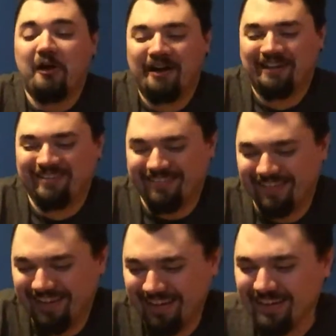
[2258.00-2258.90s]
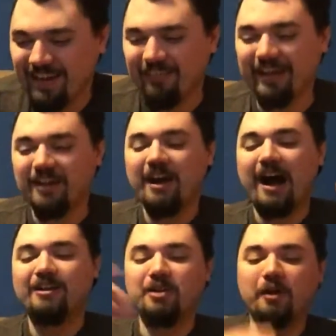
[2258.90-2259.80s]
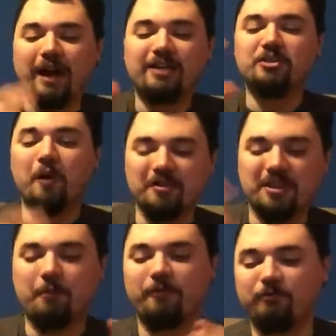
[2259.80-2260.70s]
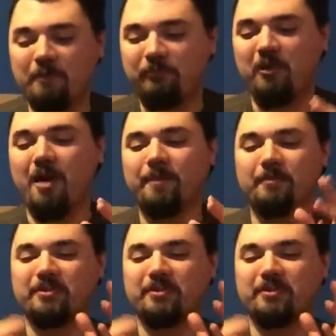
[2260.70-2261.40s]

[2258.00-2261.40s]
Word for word: honestly. like I know I noticed they were flip flopping,